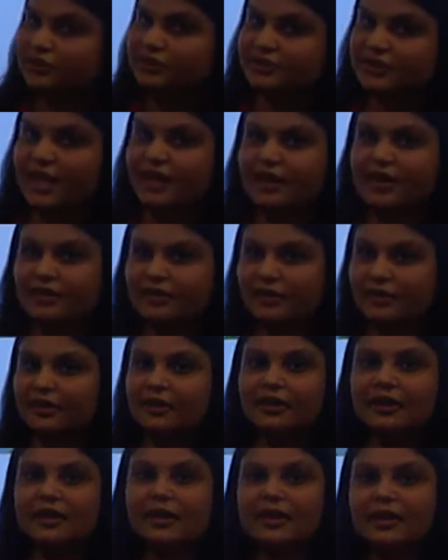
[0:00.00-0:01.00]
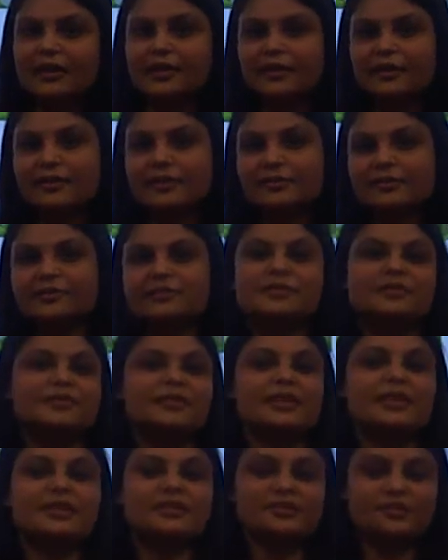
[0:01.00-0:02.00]
Sheraton
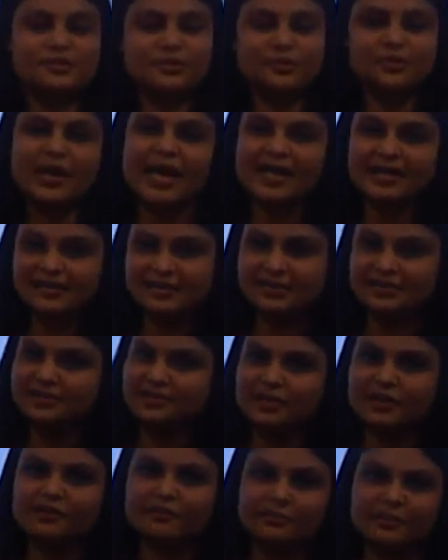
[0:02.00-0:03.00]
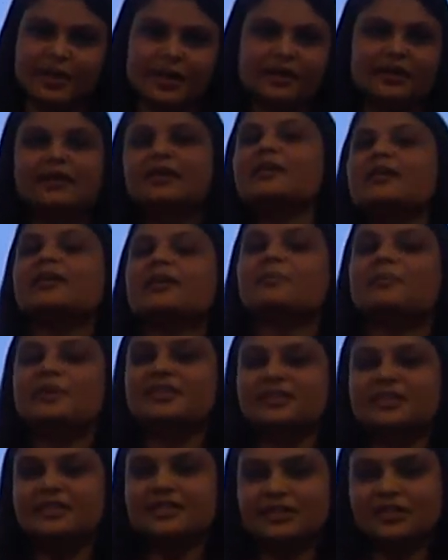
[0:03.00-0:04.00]
leads to exit of my
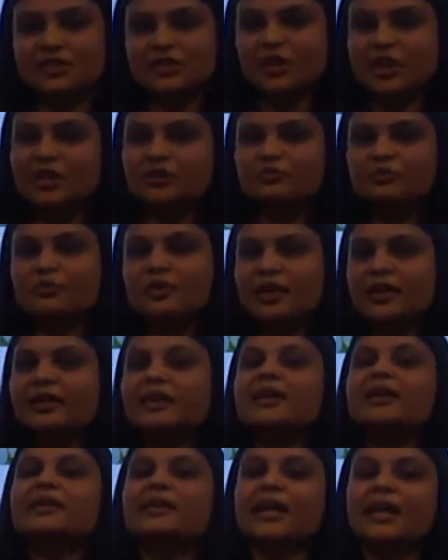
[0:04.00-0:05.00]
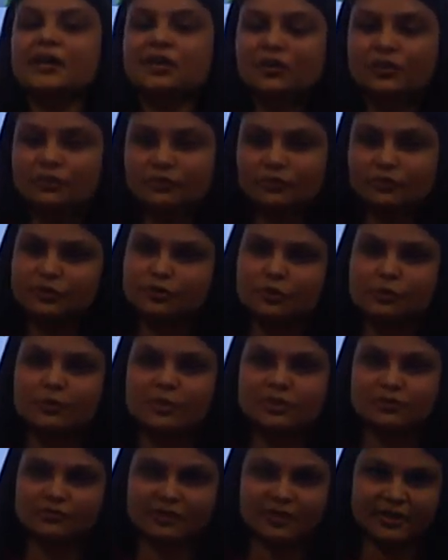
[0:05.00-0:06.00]
presentation as well. Thank you so
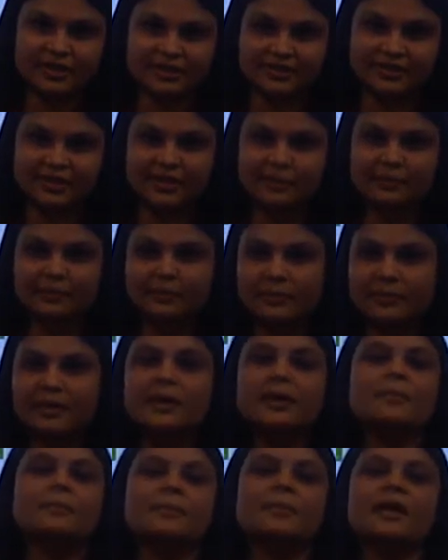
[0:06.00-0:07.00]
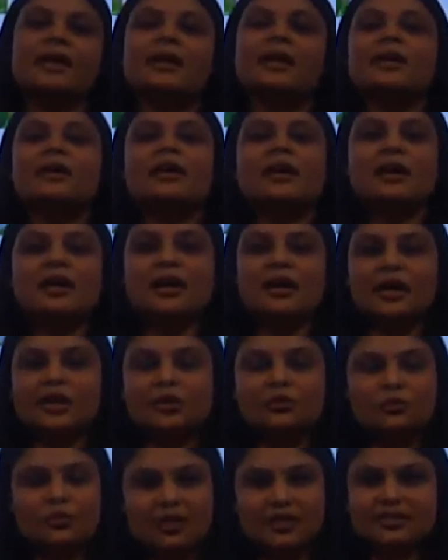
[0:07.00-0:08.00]
much for listening me.
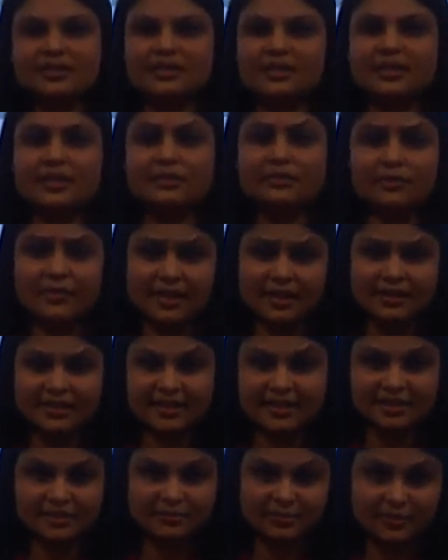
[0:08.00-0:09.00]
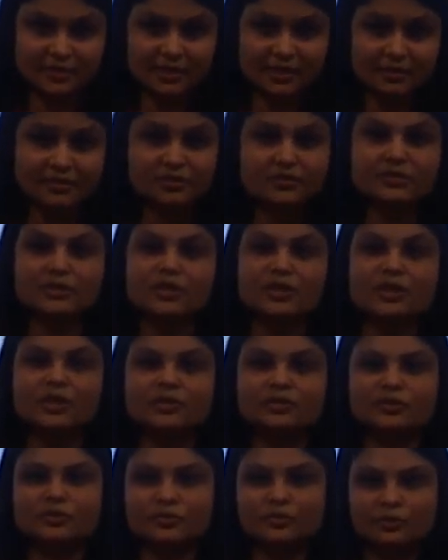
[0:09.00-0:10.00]
It was a great experience
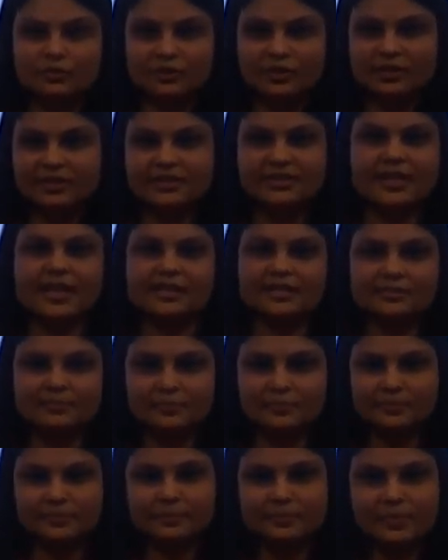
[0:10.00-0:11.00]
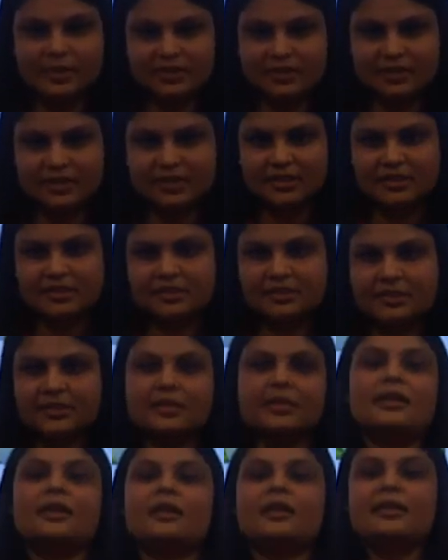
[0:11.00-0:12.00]
to do this
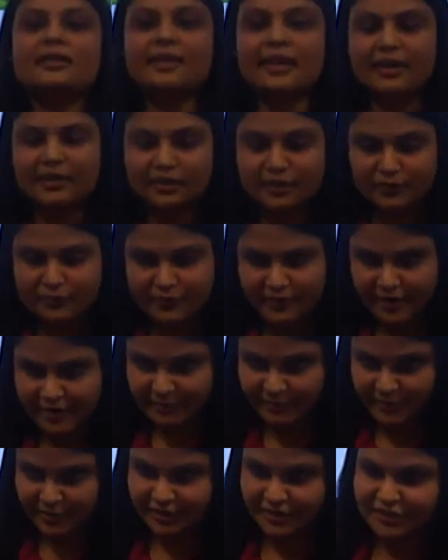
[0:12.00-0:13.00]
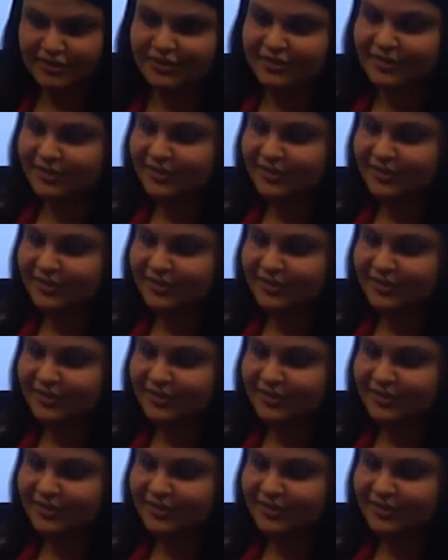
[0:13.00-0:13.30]
presentation. Thank you very much.